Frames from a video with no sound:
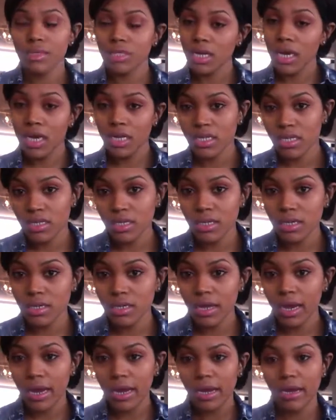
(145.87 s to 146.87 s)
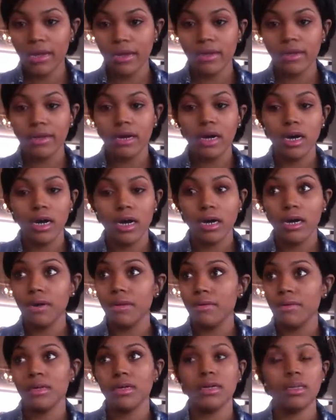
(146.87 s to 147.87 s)
hustler, and
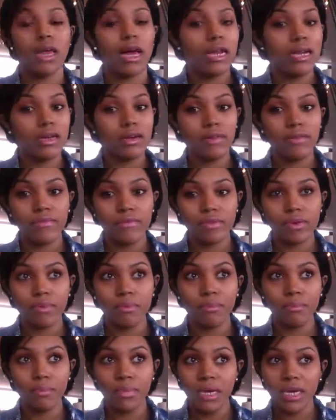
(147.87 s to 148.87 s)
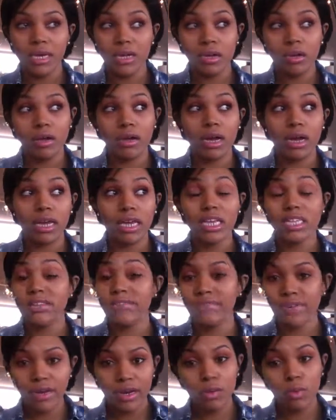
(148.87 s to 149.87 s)
a lot of men, and he's
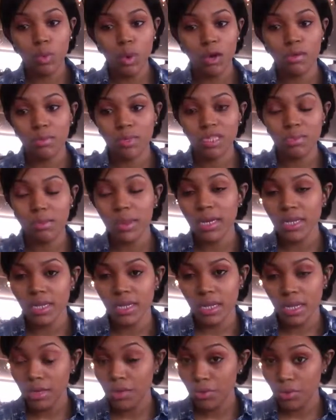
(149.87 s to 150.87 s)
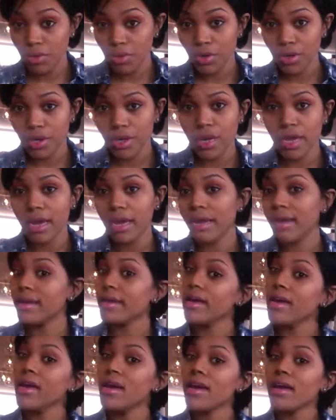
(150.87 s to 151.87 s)
very well respected in New York. And
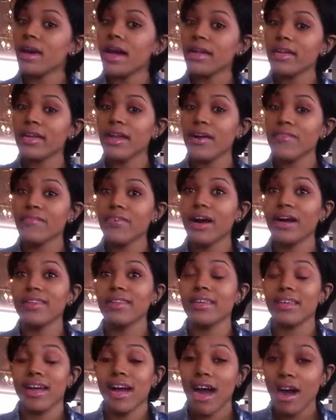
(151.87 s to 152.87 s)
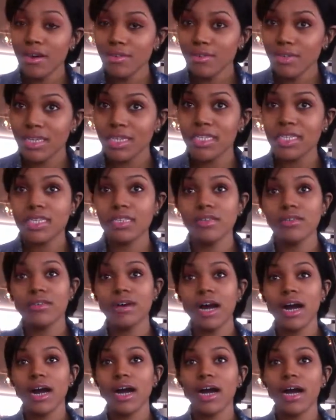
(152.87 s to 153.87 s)
I did not find that out until
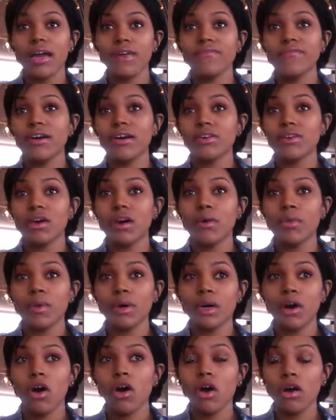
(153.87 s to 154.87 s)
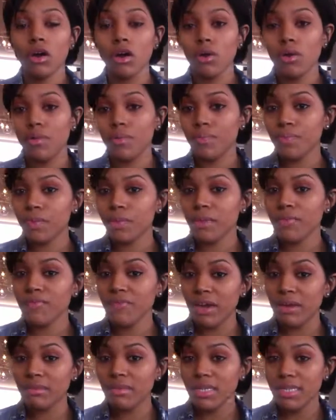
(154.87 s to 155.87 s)
I found out what our
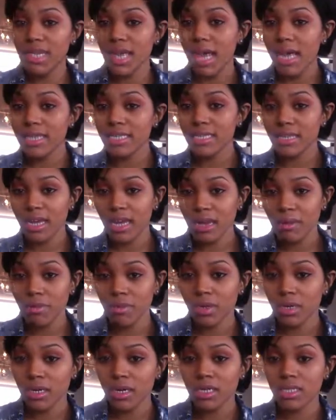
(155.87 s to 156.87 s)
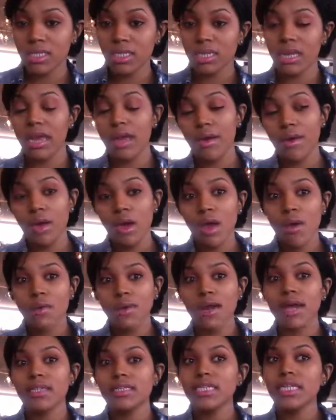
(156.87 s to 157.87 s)
family last name was. And
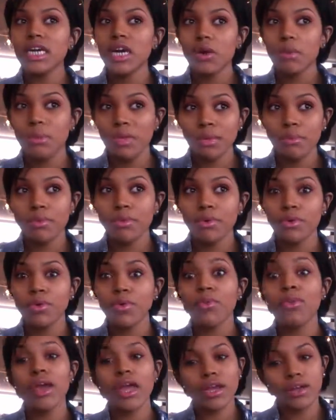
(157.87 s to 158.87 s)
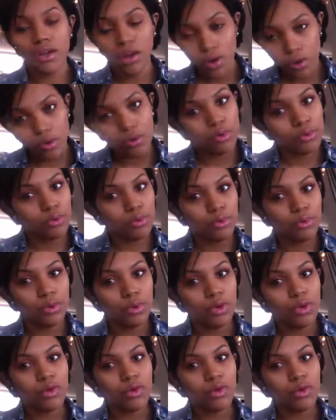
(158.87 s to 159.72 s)
when I tell people, they know who